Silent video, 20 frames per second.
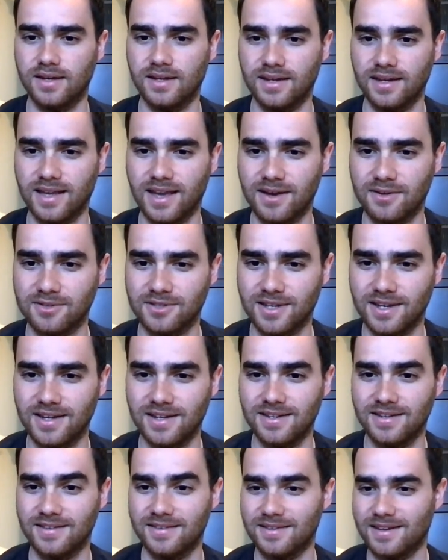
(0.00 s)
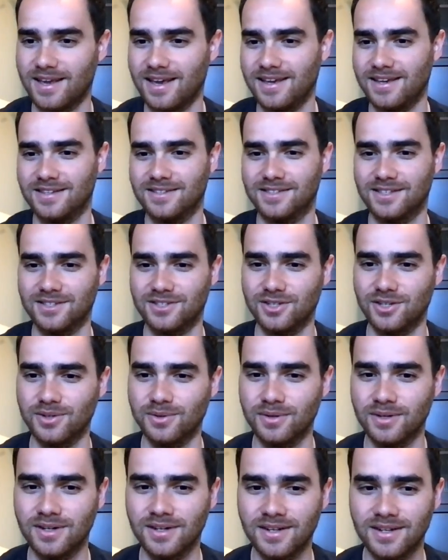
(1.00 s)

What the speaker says: account saying, hey, is this you?